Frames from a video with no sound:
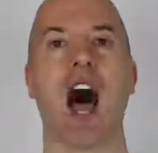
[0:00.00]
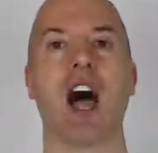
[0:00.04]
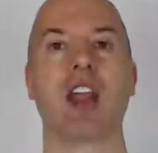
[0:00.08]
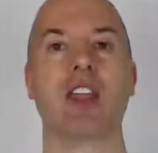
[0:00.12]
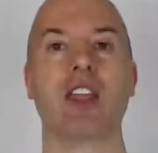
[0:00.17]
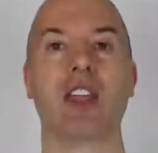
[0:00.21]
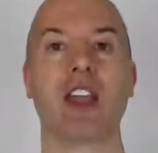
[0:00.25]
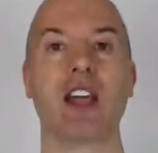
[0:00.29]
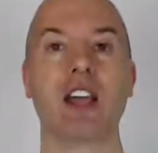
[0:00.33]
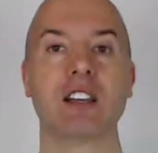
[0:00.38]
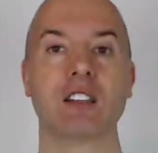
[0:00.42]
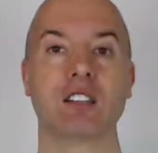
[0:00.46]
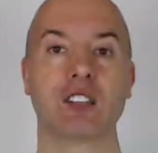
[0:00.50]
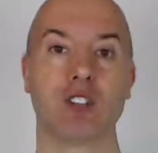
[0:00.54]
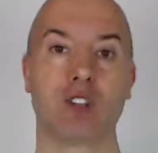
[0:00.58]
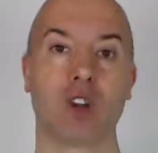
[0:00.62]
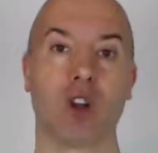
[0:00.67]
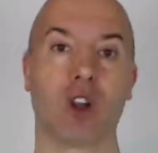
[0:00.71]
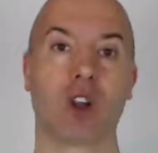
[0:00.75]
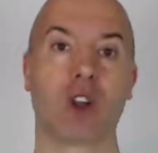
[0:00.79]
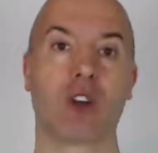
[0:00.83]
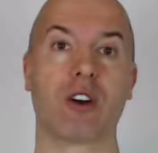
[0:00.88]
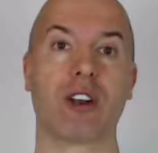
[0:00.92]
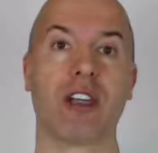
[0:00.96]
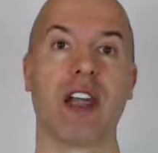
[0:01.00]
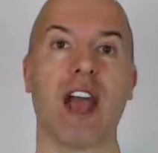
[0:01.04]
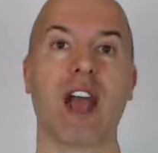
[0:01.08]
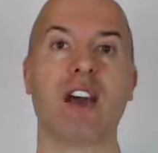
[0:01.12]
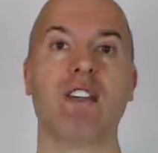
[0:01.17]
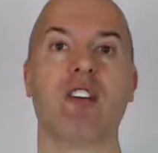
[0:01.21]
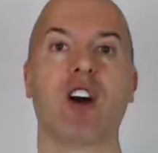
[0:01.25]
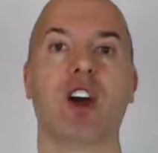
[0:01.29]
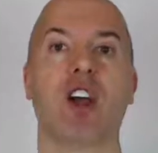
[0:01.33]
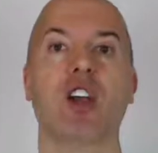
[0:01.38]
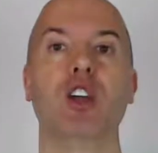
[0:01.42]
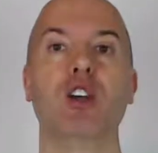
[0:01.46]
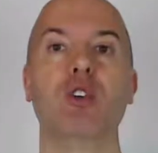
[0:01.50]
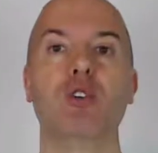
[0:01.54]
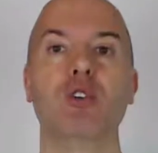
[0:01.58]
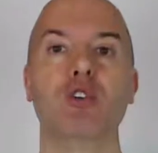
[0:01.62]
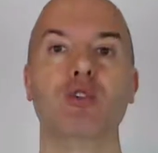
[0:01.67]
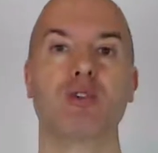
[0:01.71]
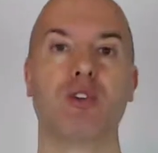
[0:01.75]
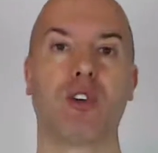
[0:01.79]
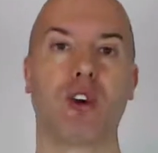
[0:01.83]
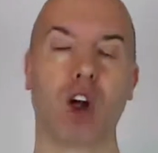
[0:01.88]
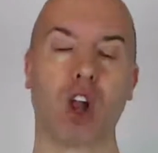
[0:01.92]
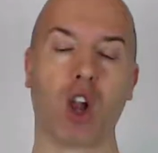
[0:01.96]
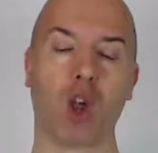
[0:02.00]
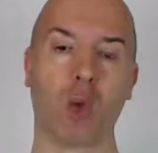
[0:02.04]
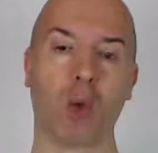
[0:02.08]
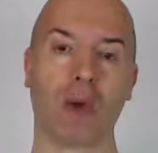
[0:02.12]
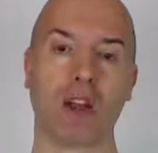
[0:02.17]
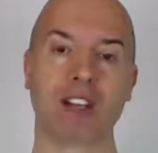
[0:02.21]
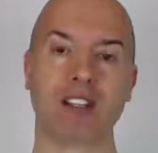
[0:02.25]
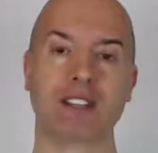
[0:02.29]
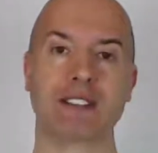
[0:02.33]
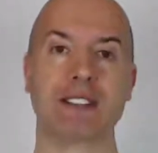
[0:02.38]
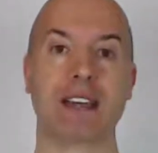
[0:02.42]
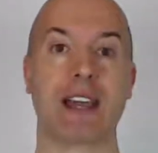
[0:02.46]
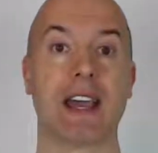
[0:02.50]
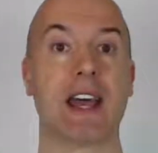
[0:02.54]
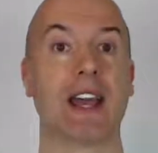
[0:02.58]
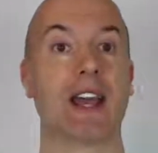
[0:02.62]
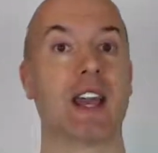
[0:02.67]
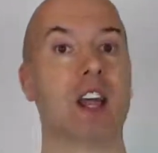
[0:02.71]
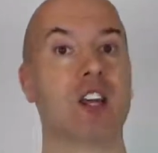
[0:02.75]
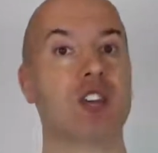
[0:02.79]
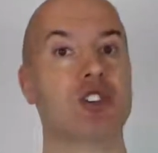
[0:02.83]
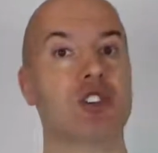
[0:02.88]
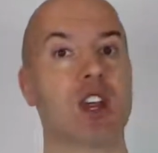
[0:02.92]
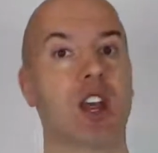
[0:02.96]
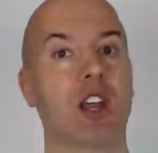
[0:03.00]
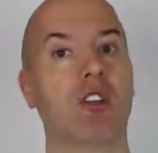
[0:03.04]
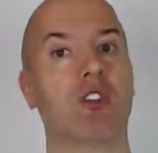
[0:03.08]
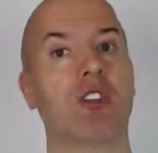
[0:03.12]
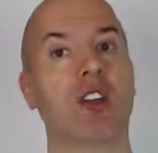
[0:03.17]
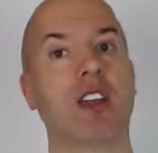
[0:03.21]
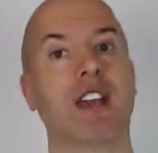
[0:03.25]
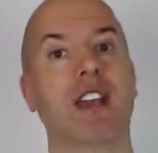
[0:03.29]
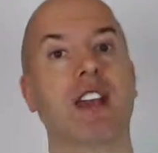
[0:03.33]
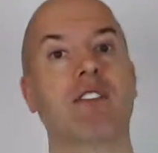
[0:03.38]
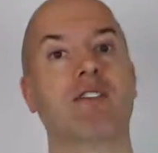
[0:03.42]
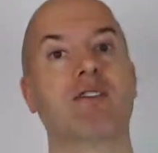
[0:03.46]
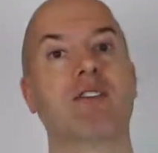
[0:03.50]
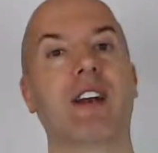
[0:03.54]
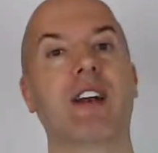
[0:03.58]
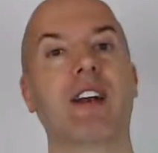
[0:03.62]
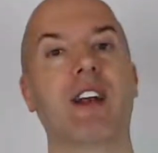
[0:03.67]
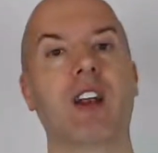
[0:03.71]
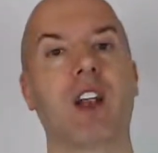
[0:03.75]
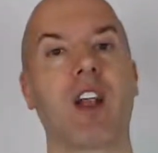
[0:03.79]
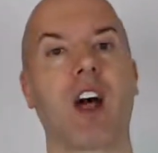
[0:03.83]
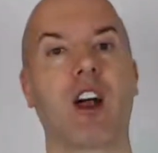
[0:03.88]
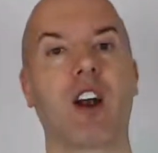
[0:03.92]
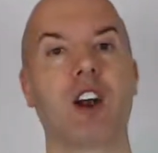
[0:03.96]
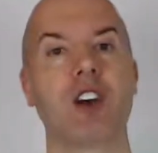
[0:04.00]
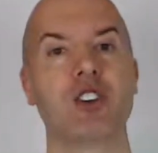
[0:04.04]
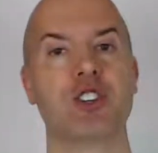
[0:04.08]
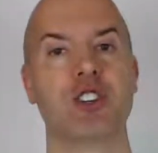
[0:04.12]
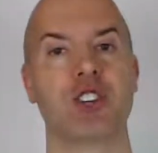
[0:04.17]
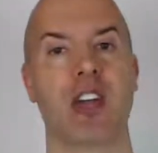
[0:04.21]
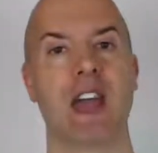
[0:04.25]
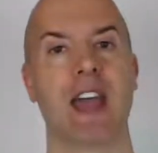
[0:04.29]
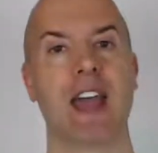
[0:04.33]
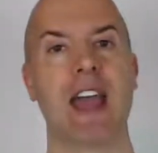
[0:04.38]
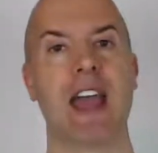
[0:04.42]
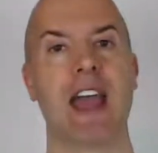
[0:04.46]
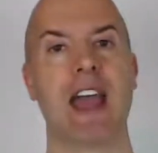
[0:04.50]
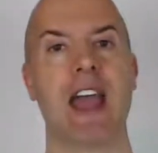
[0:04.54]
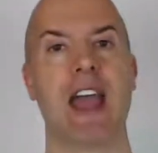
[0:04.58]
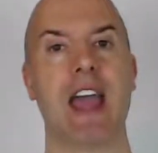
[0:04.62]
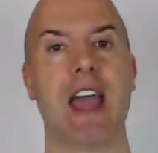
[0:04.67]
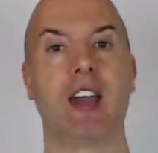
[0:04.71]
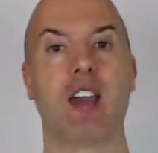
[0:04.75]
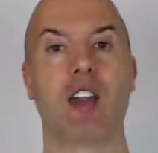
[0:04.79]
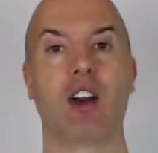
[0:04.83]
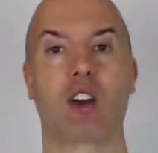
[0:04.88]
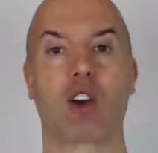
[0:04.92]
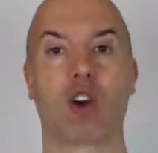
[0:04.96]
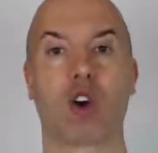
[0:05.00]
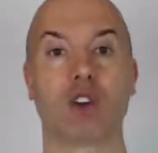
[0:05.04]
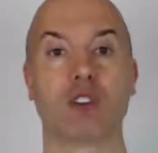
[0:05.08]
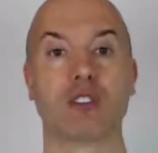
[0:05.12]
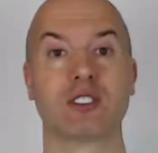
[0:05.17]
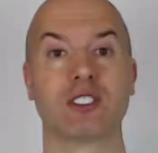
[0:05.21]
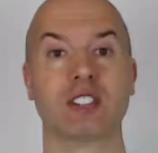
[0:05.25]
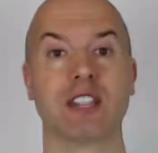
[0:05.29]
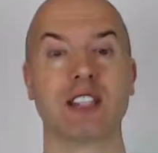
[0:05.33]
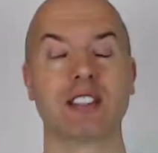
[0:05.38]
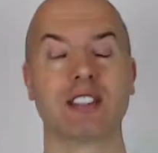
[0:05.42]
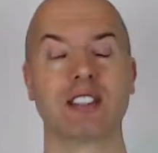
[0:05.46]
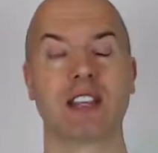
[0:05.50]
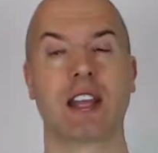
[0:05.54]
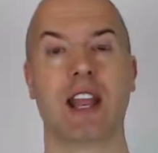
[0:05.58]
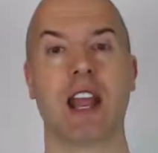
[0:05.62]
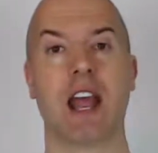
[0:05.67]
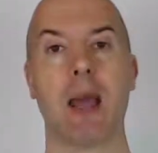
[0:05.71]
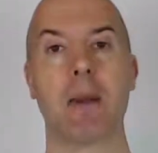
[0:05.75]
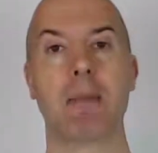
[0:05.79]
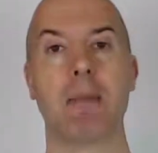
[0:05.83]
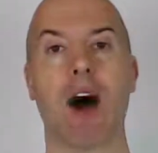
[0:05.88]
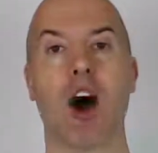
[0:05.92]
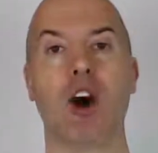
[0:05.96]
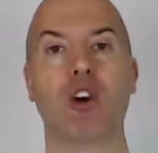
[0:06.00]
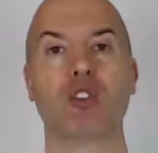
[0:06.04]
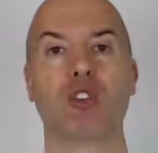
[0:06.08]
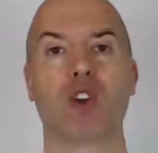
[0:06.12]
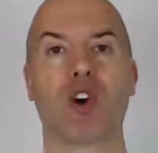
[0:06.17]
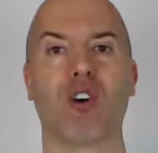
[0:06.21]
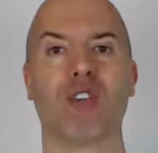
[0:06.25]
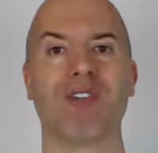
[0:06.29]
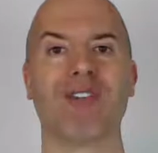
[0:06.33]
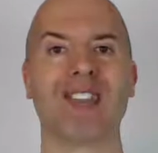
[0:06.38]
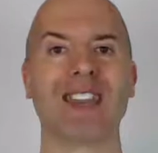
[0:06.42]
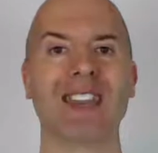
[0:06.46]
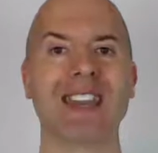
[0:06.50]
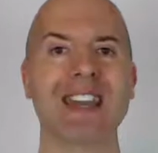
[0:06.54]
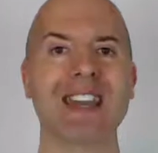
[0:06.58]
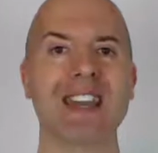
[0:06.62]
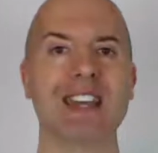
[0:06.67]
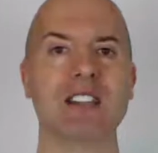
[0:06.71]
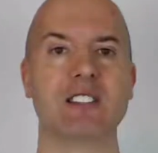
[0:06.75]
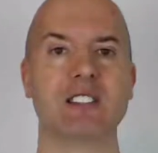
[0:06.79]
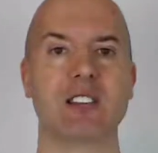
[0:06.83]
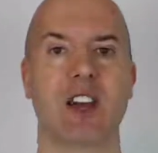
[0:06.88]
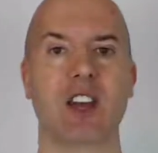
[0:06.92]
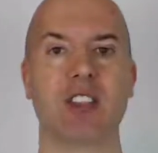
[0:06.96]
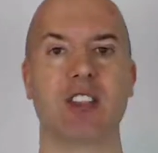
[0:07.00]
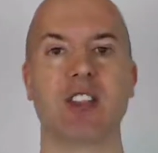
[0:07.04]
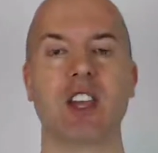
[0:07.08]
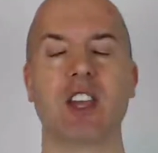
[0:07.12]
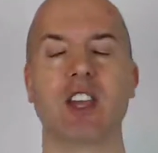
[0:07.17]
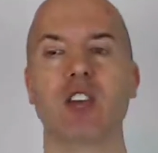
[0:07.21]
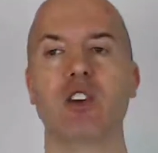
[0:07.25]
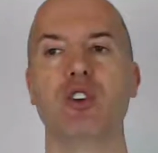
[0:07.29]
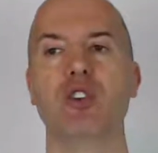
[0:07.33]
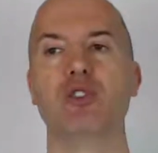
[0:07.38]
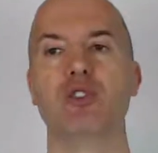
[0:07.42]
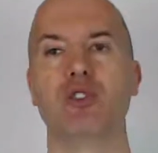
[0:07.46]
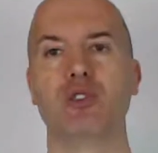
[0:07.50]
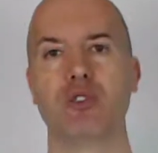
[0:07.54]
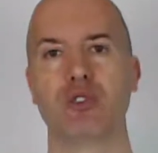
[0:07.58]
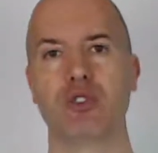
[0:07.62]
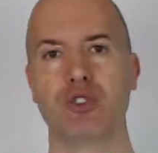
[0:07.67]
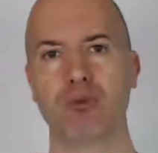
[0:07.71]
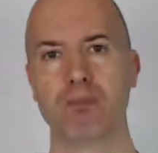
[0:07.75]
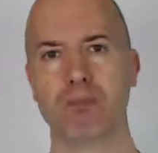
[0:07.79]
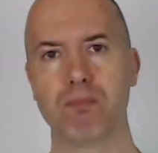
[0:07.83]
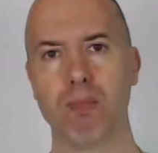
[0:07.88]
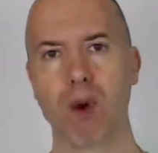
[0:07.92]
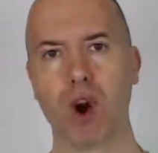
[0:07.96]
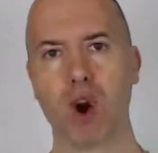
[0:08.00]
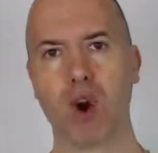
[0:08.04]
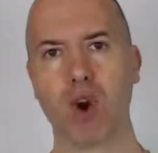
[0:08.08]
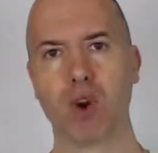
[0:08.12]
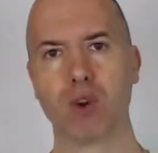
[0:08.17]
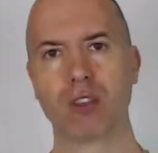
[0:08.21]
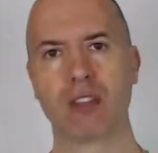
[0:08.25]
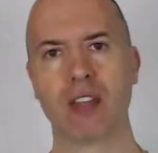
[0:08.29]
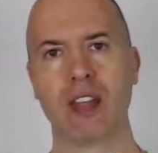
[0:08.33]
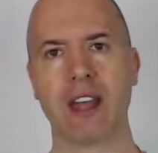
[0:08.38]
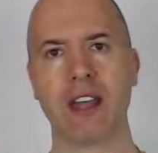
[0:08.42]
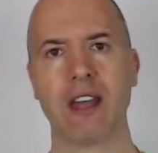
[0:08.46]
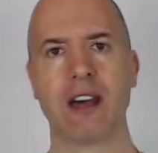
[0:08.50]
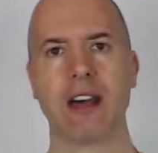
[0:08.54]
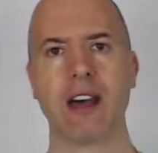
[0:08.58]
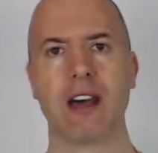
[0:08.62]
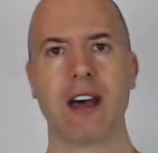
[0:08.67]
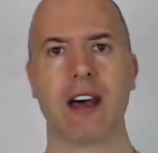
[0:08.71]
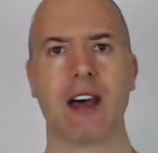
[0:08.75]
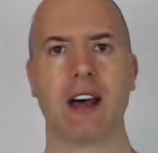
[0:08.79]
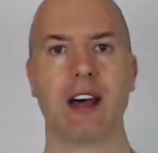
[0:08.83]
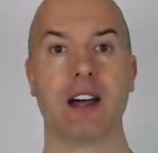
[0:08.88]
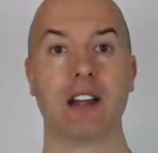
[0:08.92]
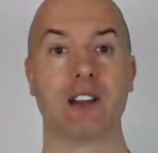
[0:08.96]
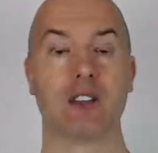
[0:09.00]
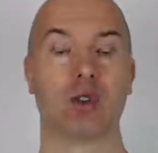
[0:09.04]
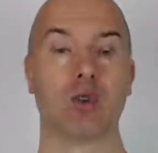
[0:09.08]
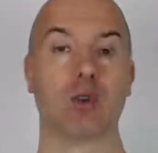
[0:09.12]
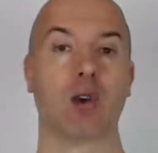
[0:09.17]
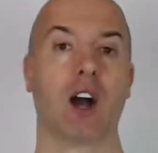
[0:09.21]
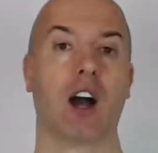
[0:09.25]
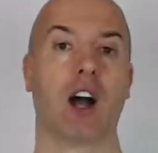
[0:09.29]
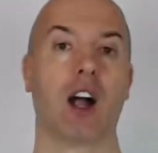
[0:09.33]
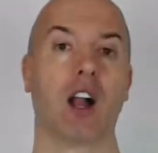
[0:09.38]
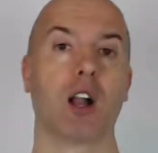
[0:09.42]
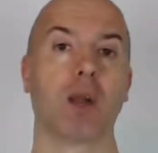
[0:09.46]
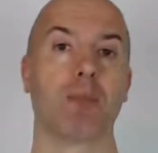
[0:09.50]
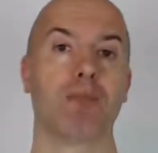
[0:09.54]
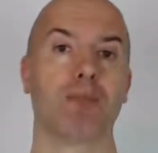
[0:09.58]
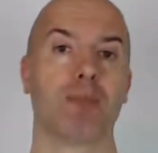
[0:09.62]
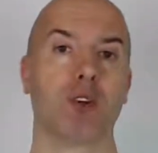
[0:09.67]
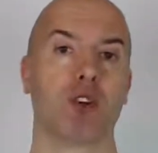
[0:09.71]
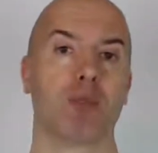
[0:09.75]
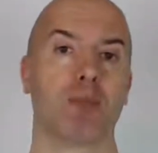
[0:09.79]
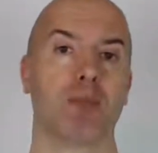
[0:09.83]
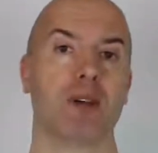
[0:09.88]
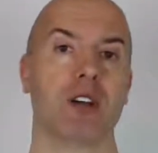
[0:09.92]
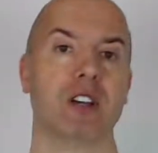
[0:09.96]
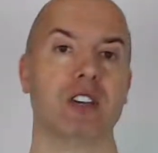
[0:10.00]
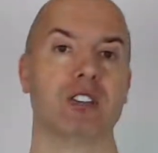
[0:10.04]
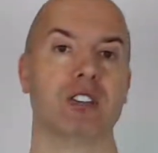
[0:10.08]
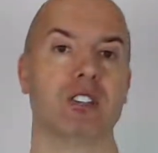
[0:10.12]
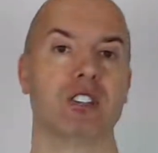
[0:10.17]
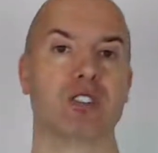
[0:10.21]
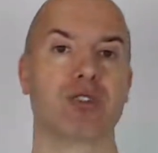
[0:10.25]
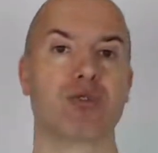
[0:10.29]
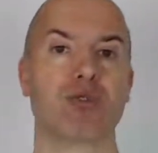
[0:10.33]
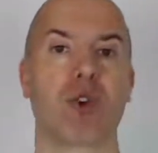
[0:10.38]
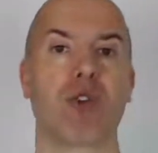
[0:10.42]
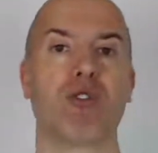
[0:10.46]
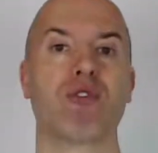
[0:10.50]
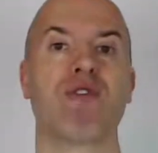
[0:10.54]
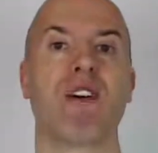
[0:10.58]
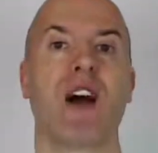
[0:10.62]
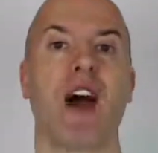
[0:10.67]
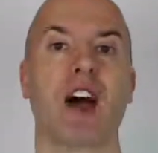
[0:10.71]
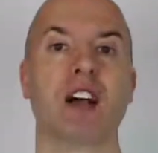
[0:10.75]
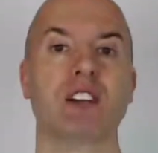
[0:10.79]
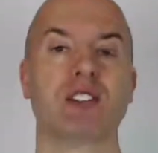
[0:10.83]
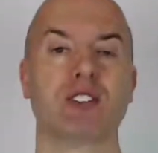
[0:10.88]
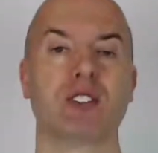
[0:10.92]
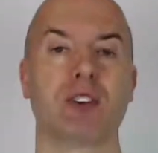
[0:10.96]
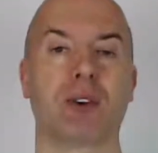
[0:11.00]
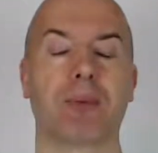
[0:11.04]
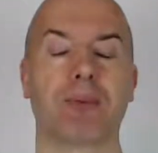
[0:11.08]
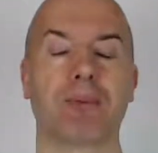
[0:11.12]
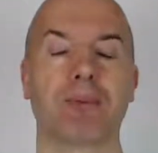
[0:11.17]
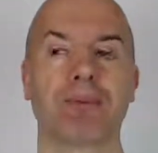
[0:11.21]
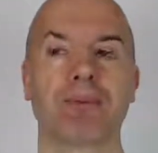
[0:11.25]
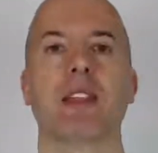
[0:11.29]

Unless you already have a huge followings and are generating very large and a consistent amount of leads, I think you should do both to help your business grow faster.